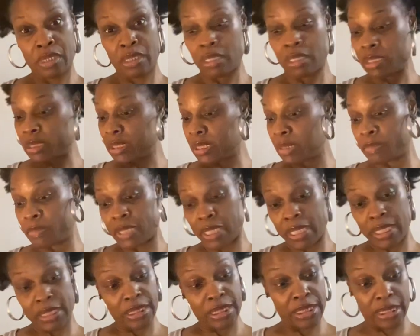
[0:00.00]
Because some
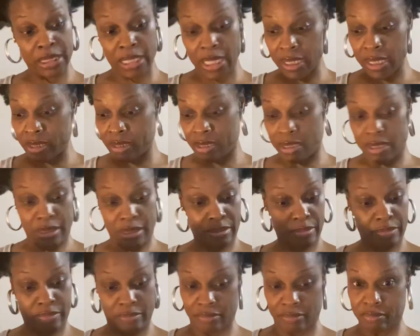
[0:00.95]
days it's like that.
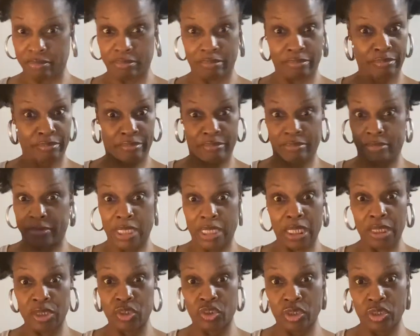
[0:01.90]

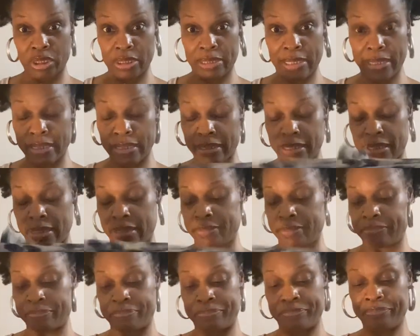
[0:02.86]
It's just like
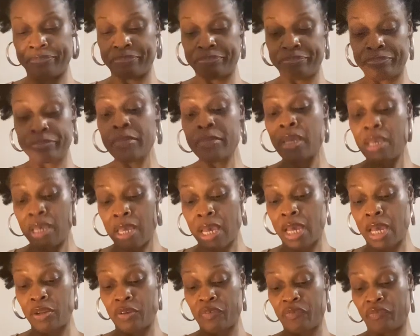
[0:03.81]
that.
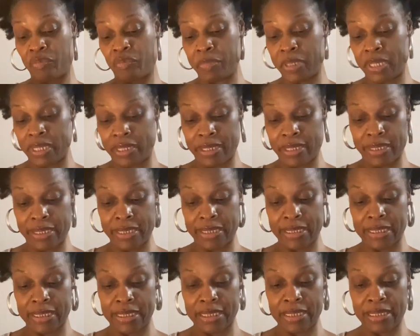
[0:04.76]
I know for me it
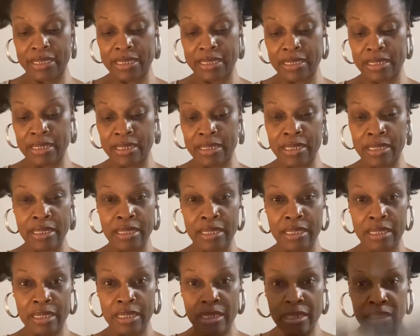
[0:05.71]
is.
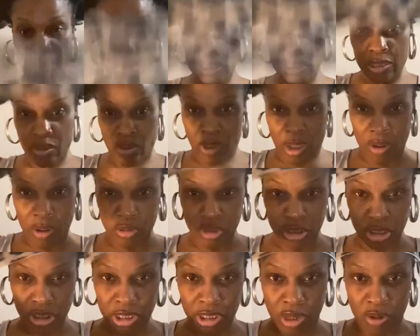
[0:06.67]
So I'll
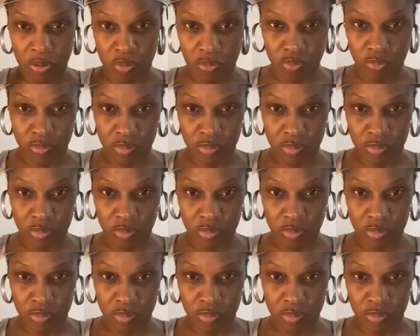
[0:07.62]
just go.